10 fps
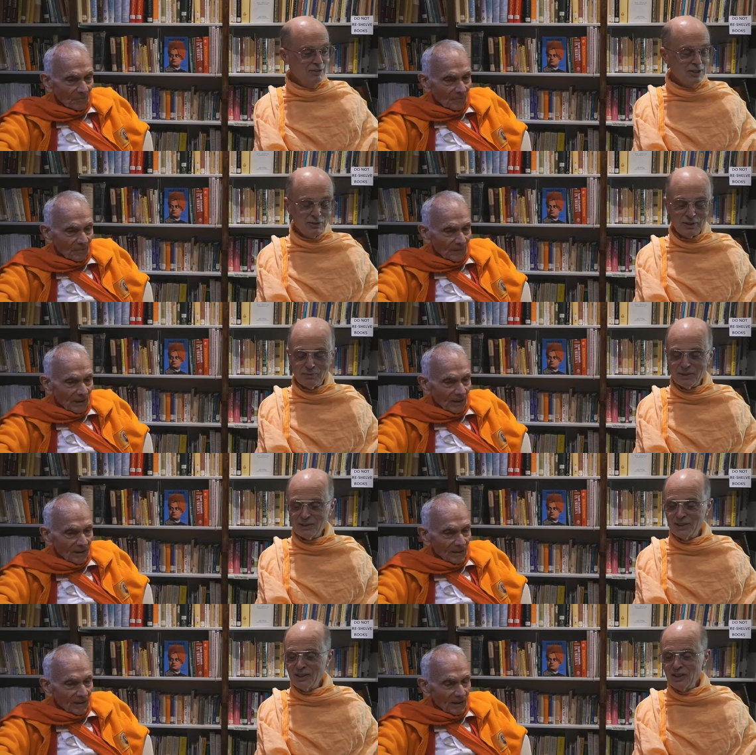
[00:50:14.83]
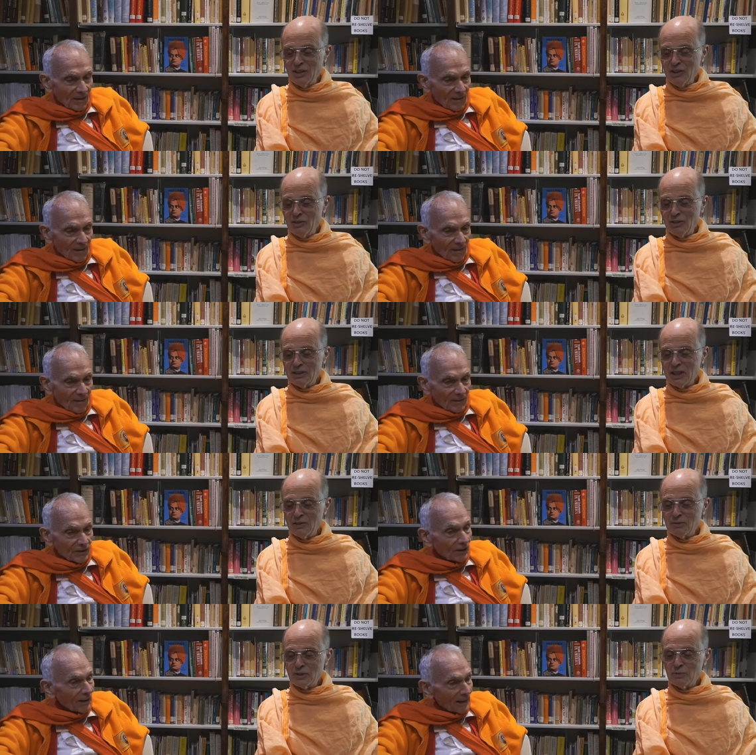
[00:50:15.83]
Speaker 1: which would have been what came
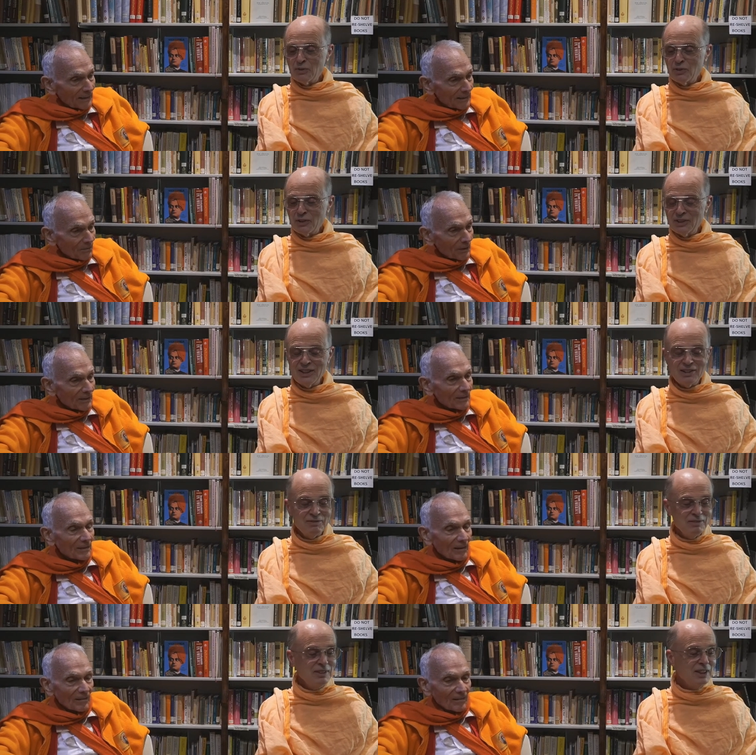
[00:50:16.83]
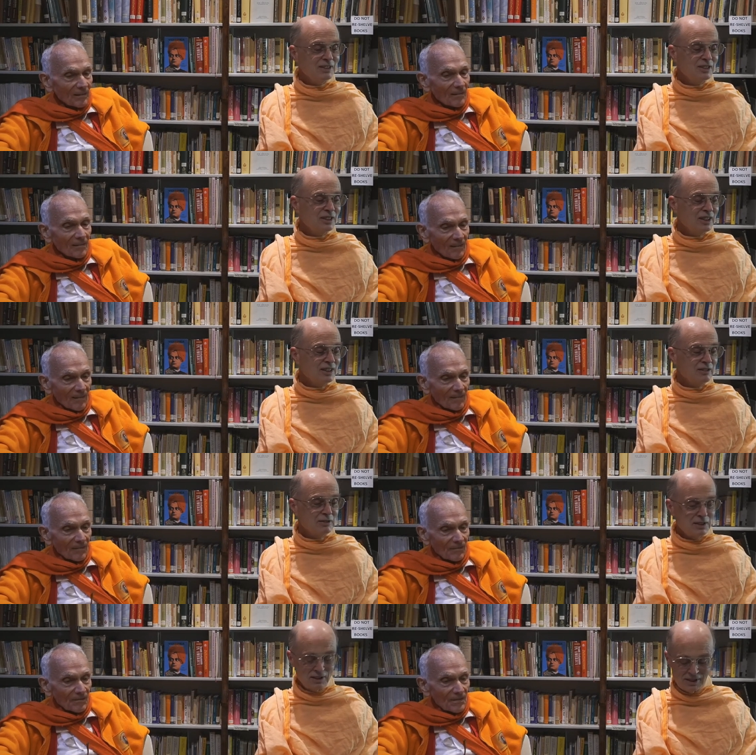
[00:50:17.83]
tonight? before. Yeah, yeah, yeah well. tonight.
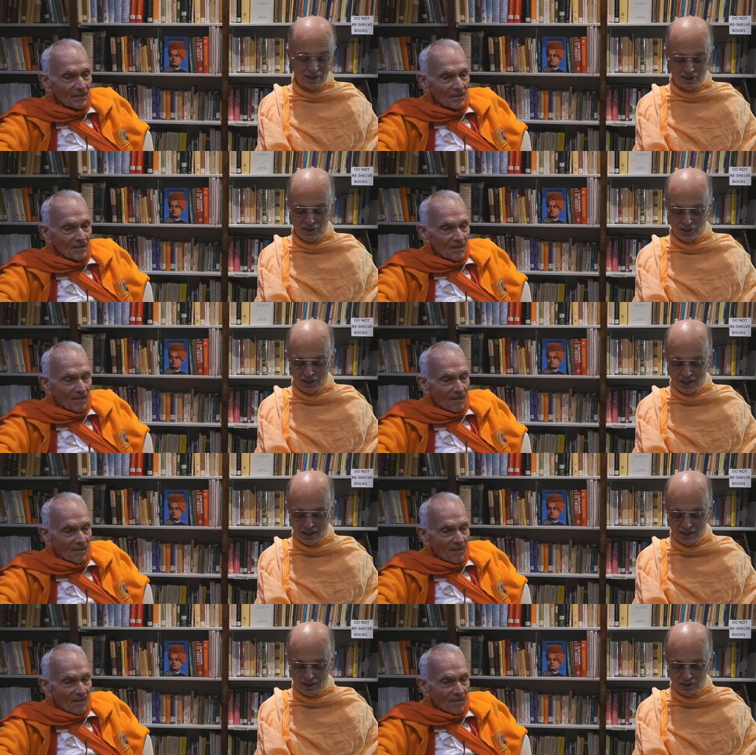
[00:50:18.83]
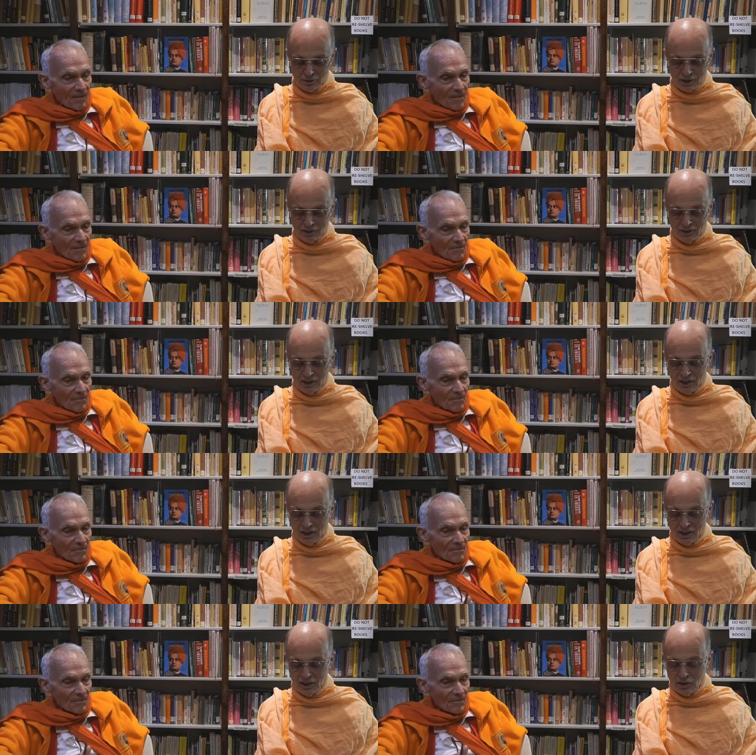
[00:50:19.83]
There's a section on that as well.
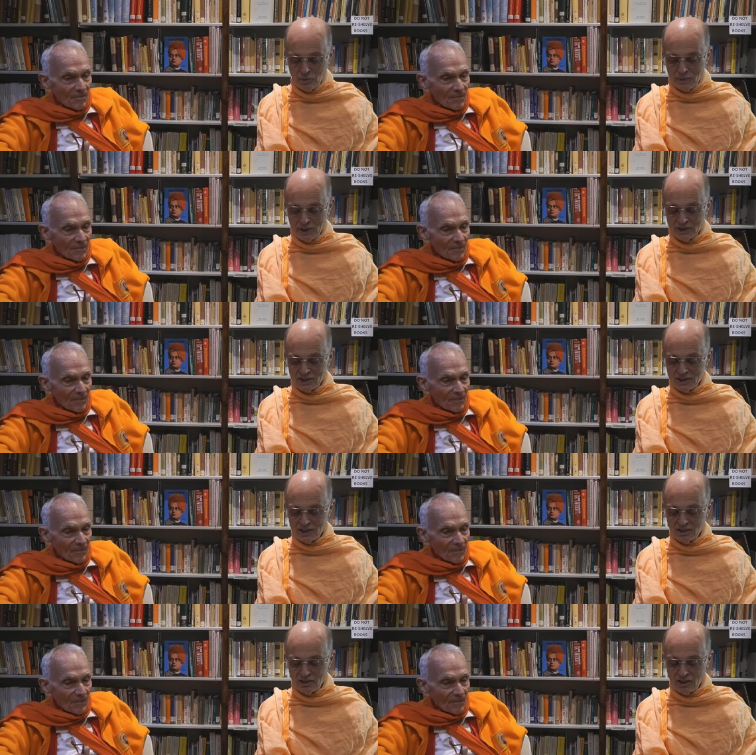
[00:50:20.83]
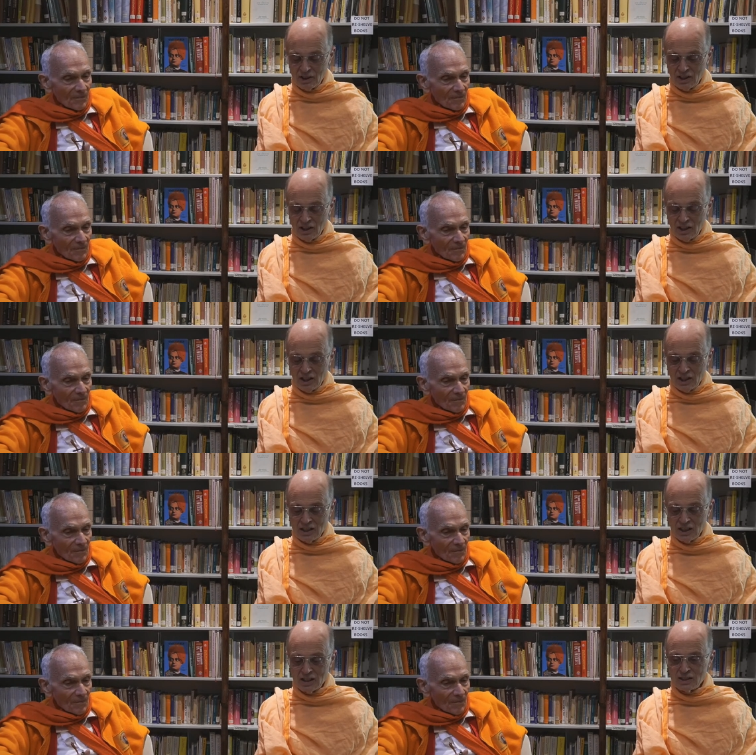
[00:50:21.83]
Mm-hmm. But uh,
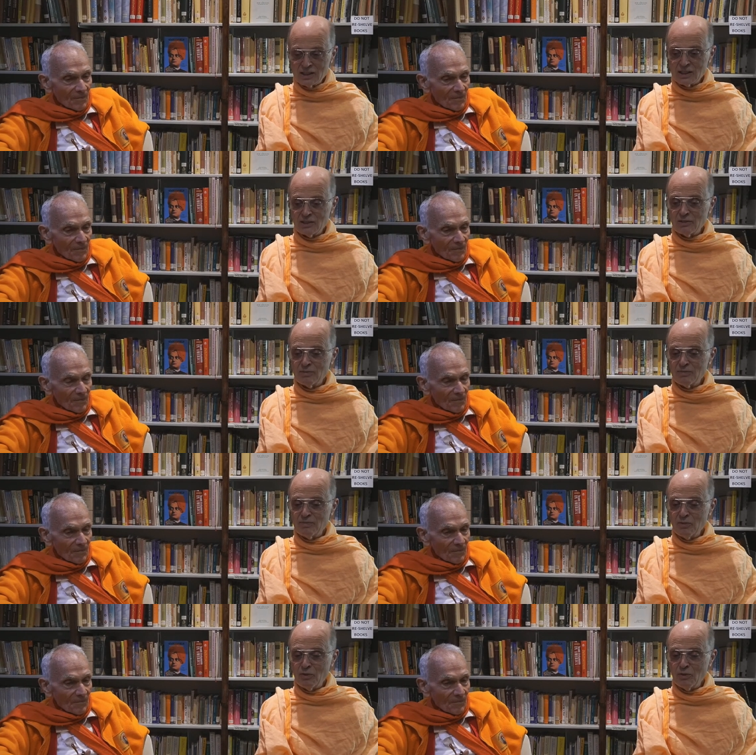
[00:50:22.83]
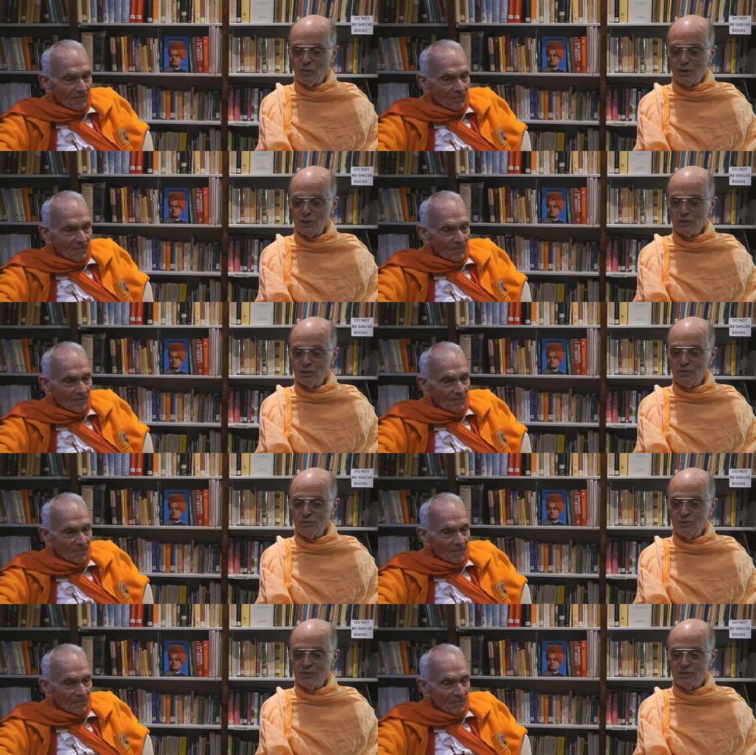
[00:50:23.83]
yeah, it's uh, when you
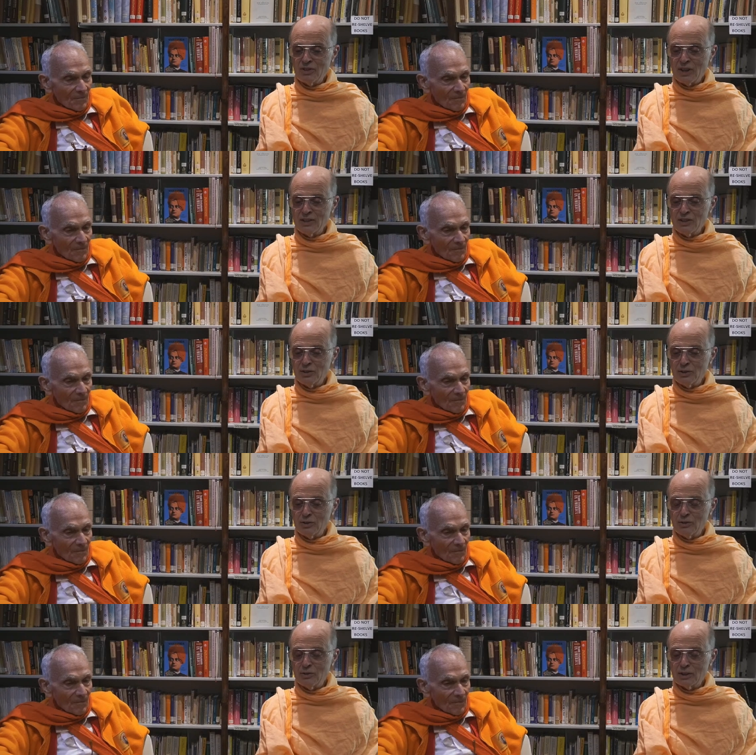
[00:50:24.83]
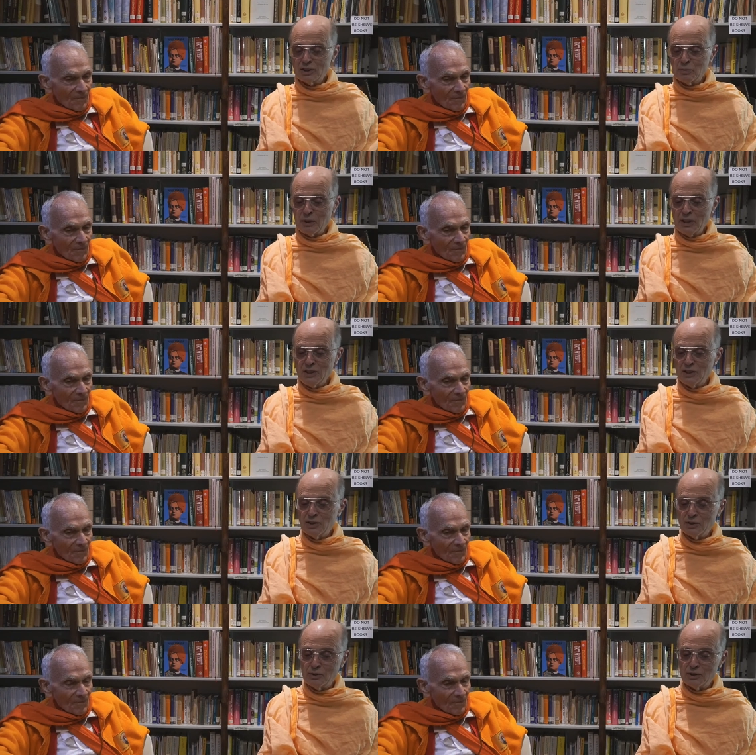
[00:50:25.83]
try to explain
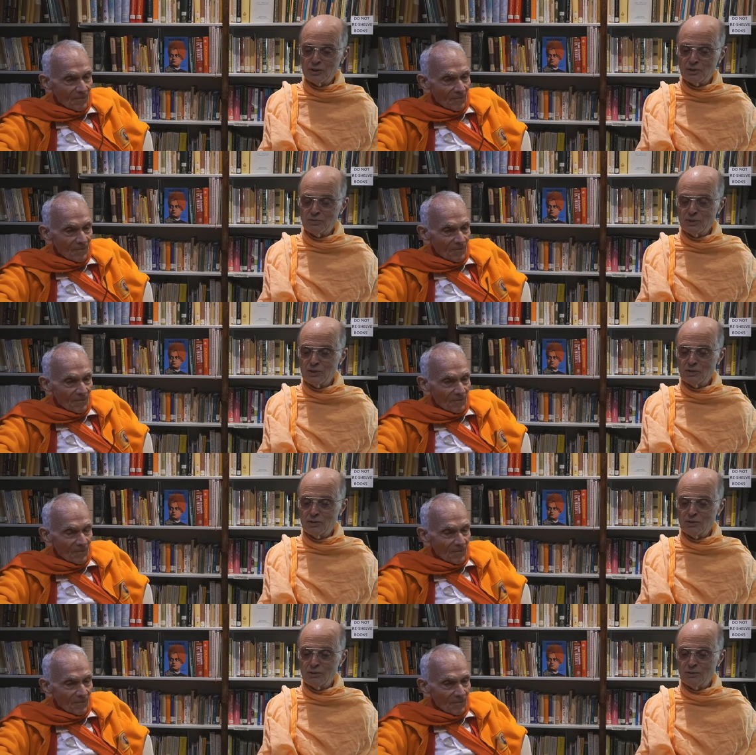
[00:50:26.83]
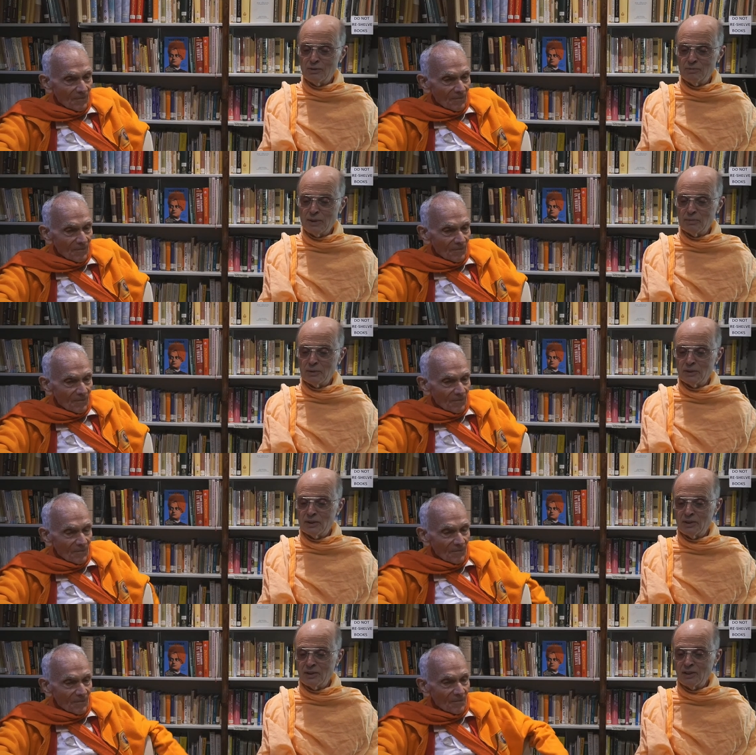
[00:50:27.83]
Hinduism to people
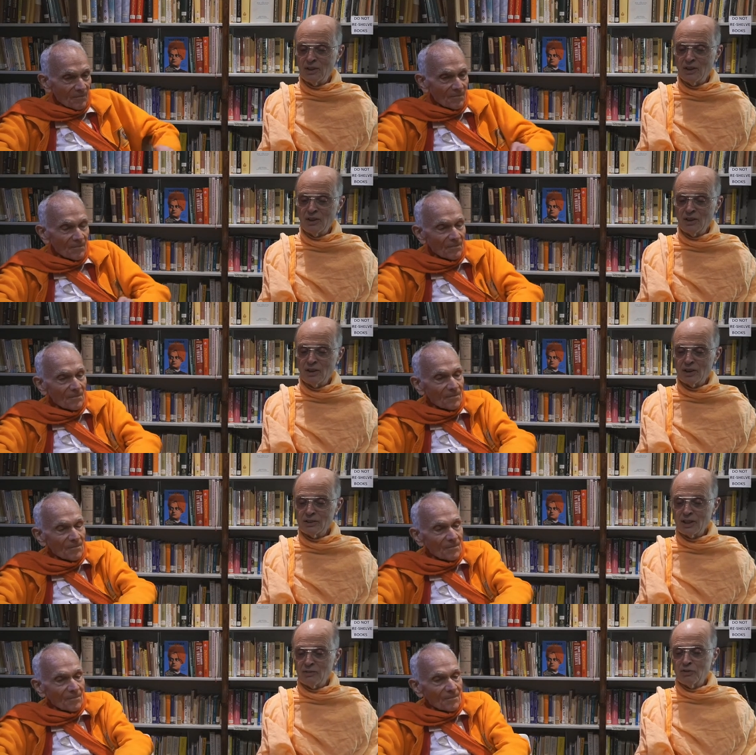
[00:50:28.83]
that aren't that